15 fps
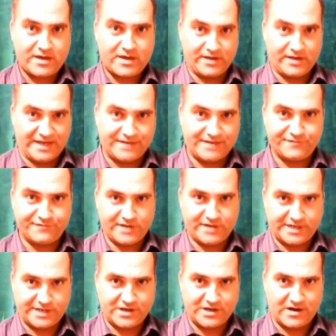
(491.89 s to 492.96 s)
and
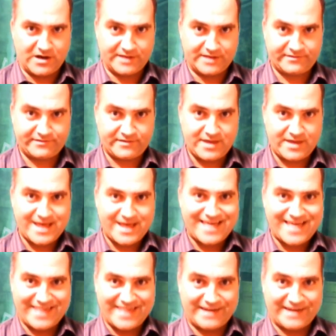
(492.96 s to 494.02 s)
infinite gods.
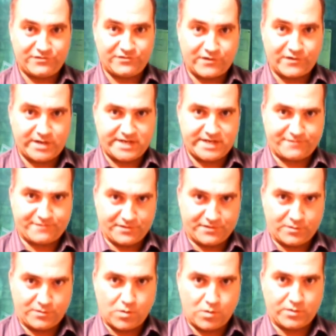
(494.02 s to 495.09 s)
That is very different
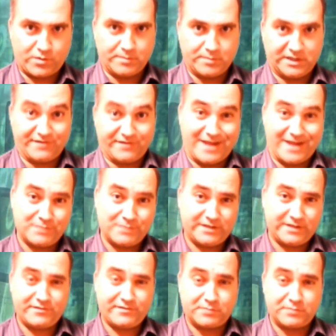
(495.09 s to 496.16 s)
than what we believe. And I
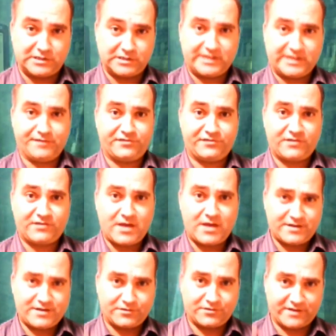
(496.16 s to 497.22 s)
believe the beliefs,
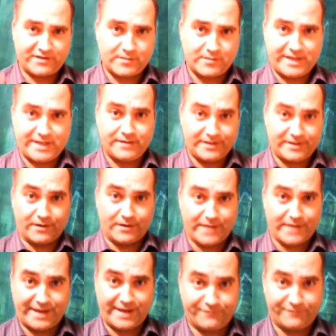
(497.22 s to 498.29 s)
don't tell me,
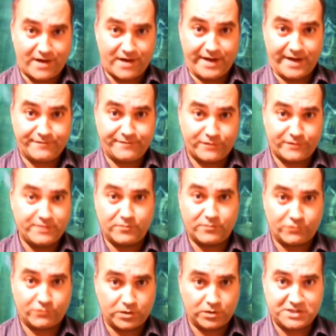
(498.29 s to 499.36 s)
hey, fine, freedom
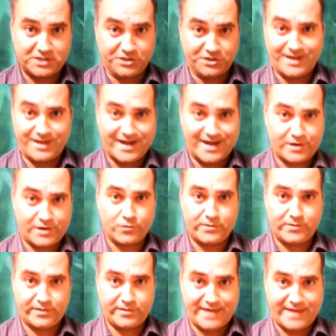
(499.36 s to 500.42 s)
of religion. I
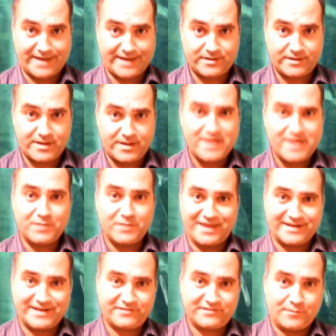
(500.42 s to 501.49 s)
agree with that. But
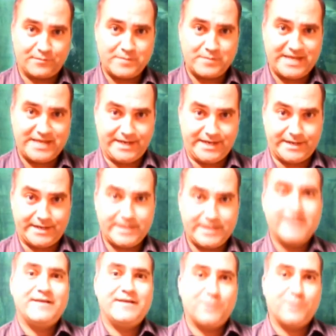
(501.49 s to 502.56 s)
that doesn't mean
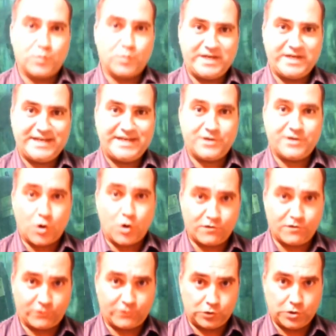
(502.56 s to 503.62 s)
that we need to
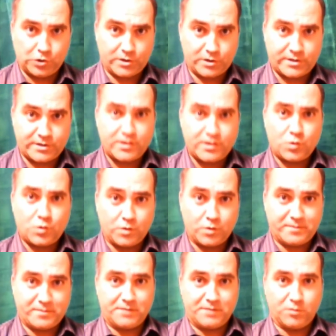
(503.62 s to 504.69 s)
overlook
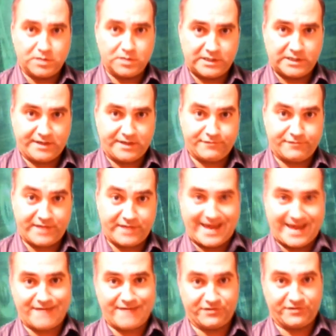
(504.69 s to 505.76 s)
what people believe. They
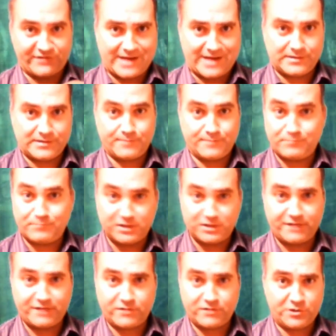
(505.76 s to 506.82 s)
have asylum,
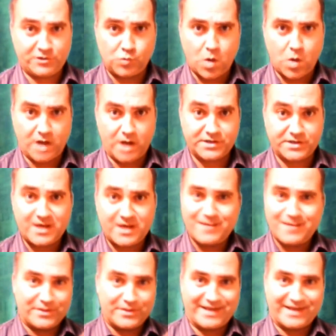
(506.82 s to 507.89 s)
believe what you want.
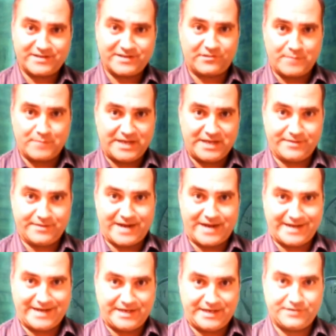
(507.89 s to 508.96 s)
But that doesn't mean that
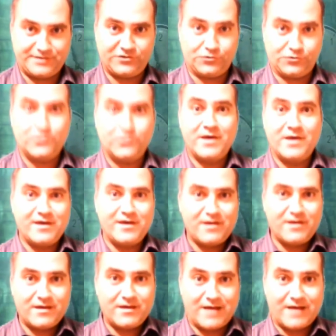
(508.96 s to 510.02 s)

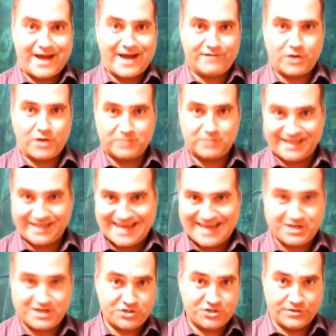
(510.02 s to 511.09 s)
I have an
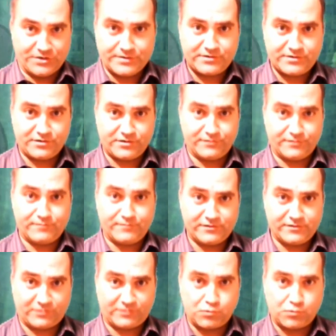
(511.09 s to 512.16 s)
obligation to
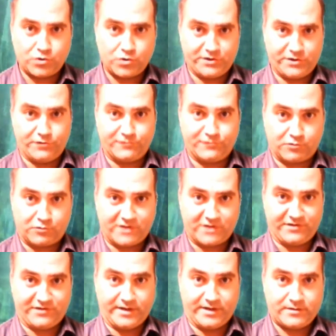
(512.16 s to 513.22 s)
support you for
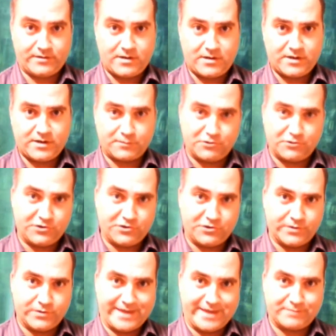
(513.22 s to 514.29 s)
president, to put
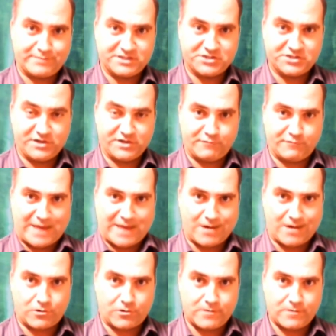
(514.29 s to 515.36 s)
you in that position of
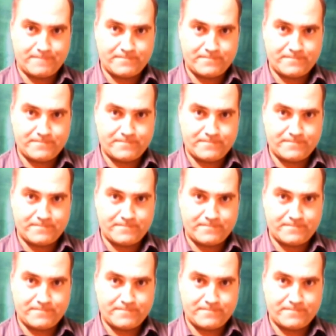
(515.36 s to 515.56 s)
power.